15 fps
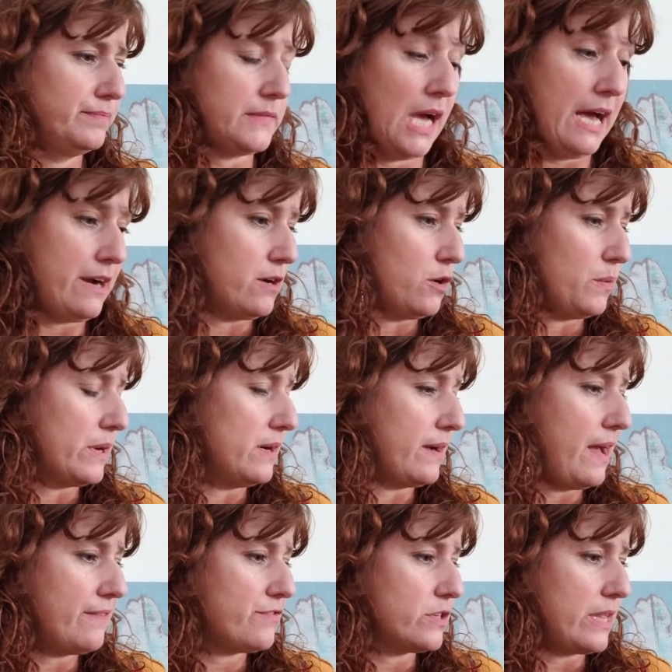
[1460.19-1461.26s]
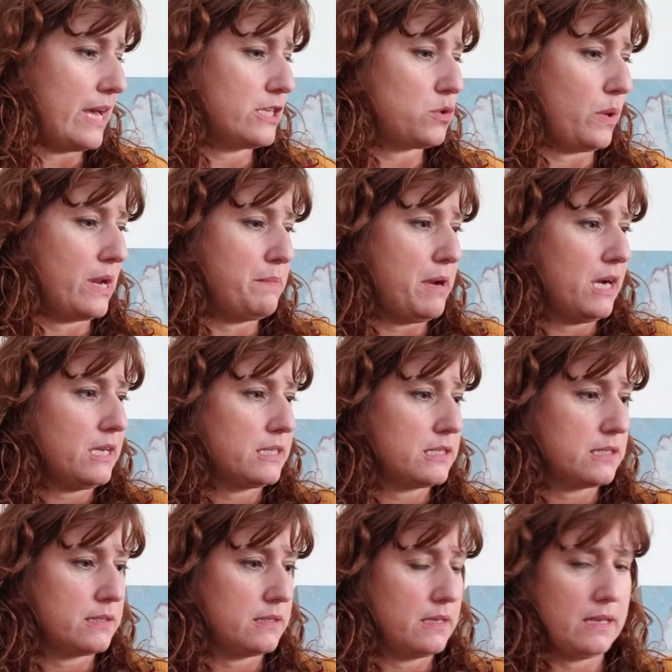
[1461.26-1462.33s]
I don't know what I'll get for that. 20
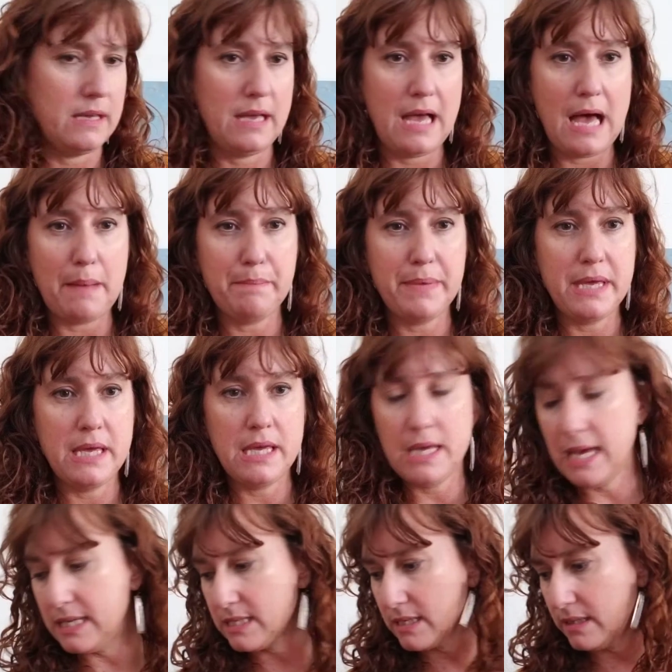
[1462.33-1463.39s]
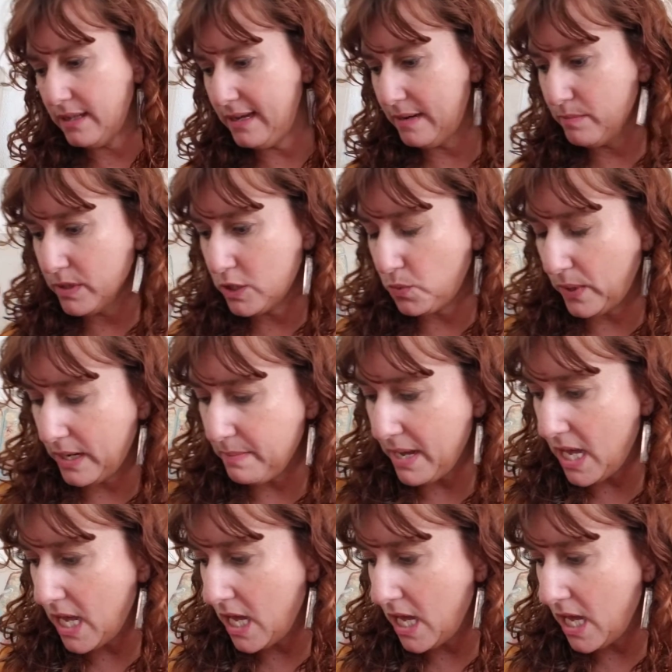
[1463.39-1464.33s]
bucks. Happy as a clam with 20 bucks.